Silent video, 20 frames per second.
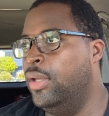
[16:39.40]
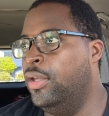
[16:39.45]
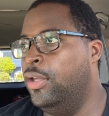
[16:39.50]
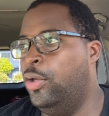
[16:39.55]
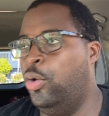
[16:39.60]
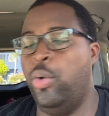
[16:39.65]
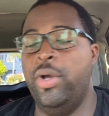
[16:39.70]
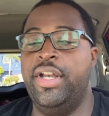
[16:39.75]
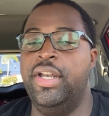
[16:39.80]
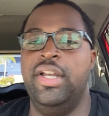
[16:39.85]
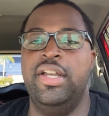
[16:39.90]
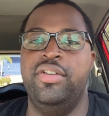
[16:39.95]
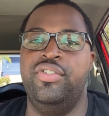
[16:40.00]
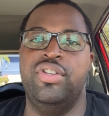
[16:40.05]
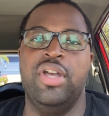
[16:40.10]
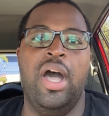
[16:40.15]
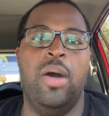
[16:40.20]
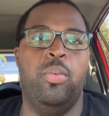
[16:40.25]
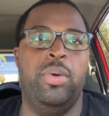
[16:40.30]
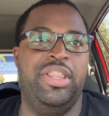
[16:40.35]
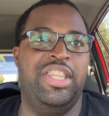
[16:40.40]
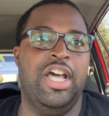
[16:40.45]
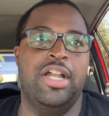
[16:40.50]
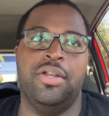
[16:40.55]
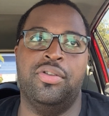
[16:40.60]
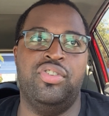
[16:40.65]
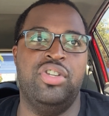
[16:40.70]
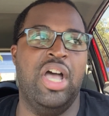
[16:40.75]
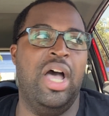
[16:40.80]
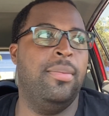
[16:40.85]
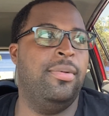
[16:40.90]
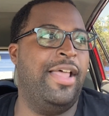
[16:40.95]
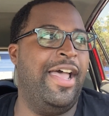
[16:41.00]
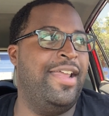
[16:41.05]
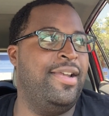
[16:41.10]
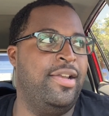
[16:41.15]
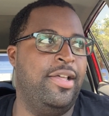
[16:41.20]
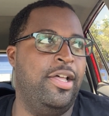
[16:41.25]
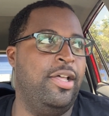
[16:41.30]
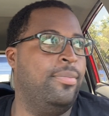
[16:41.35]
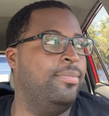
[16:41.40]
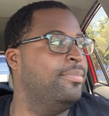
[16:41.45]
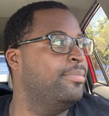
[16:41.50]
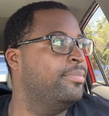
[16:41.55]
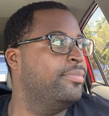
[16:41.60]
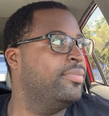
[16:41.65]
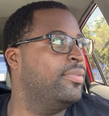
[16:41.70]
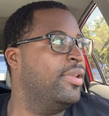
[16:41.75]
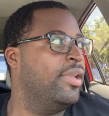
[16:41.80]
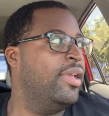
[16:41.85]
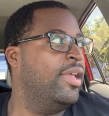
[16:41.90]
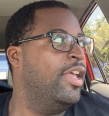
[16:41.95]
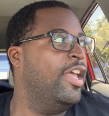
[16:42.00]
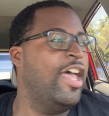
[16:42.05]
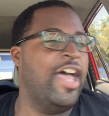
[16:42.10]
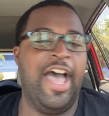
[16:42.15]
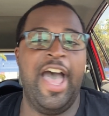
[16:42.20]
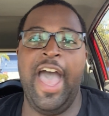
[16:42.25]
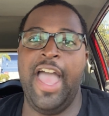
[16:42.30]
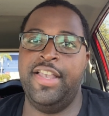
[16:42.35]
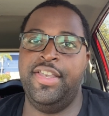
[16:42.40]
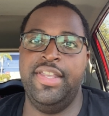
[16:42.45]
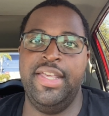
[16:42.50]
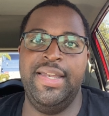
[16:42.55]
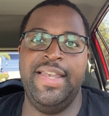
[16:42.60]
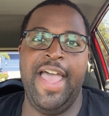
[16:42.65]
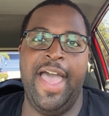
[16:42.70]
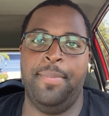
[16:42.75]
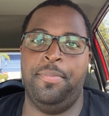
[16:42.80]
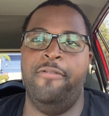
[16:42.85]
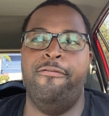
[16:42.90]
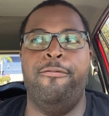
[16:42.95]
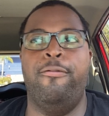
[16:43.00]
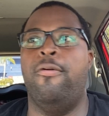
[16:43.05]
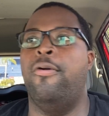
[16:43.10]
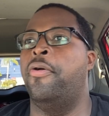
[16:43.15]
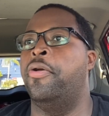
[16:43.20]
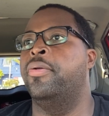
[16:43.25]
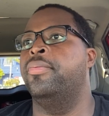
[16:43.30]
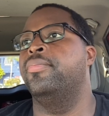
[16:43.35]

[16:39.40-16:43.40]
Quitting a job without a job lined up, I did that before.